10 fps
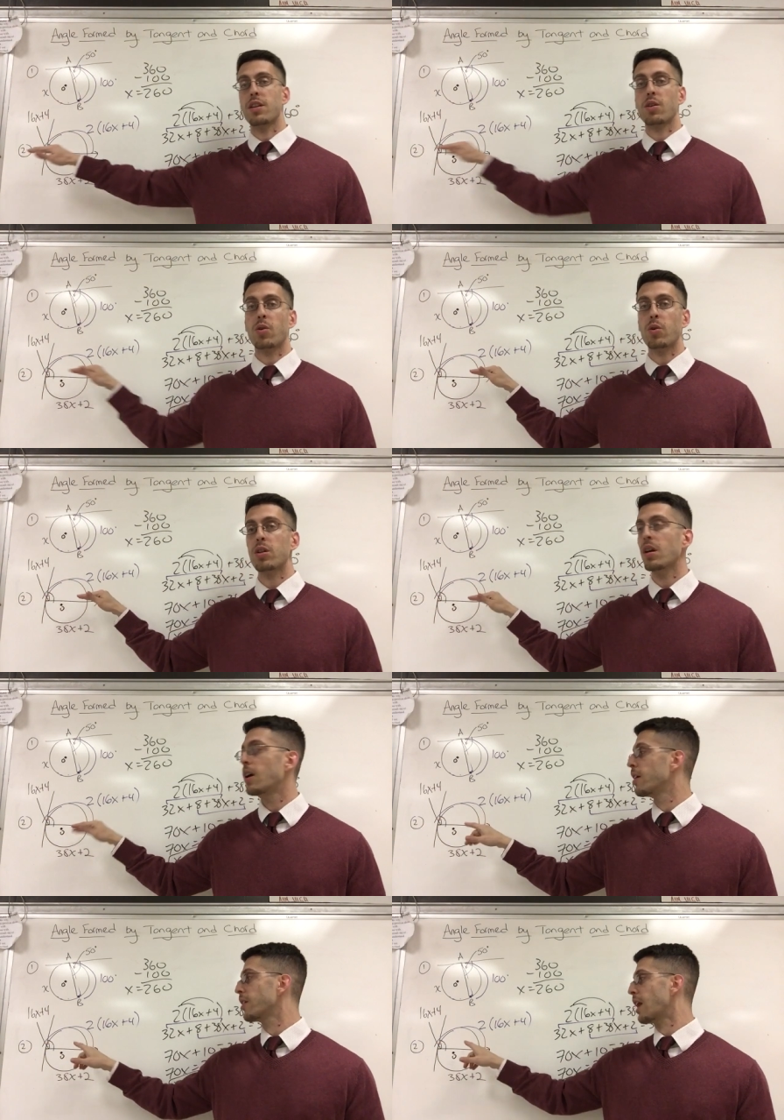and the chord,
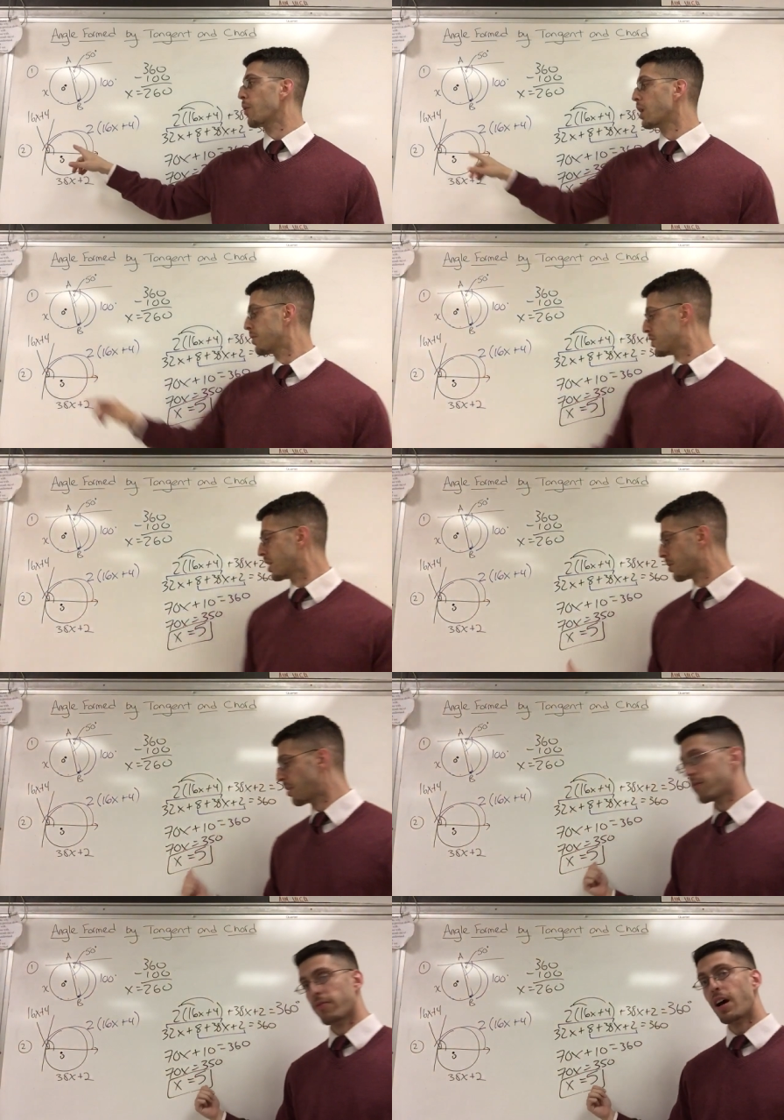then I would have to take
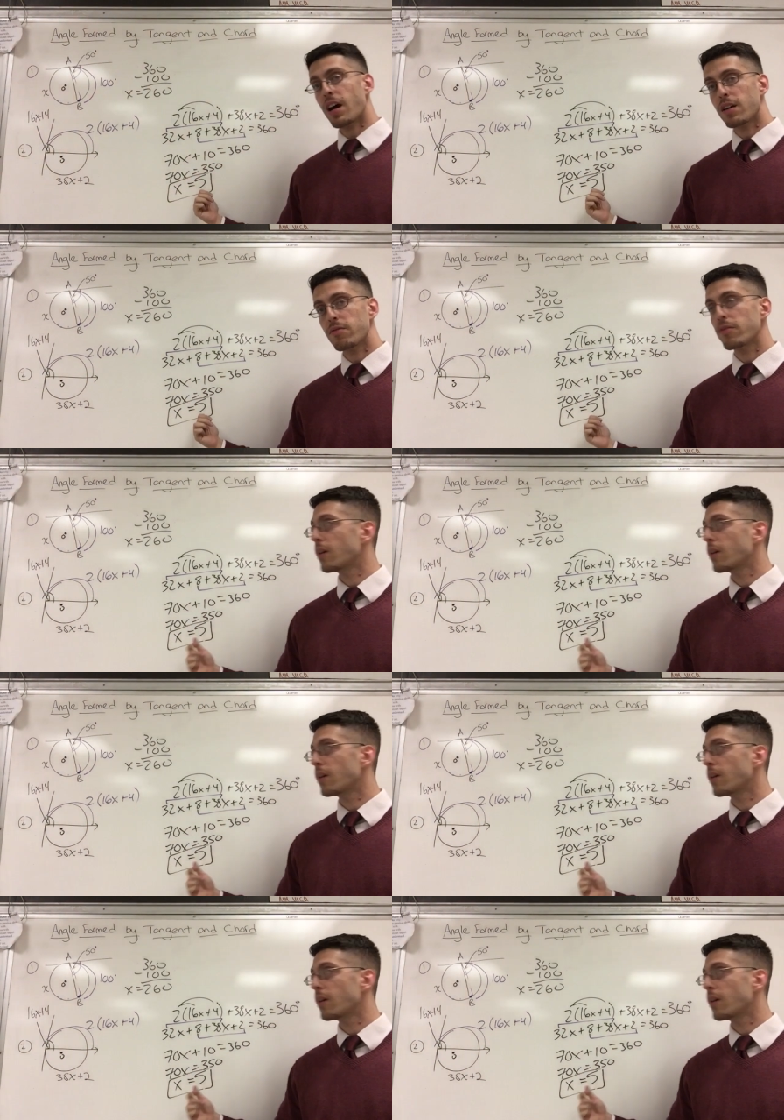my 5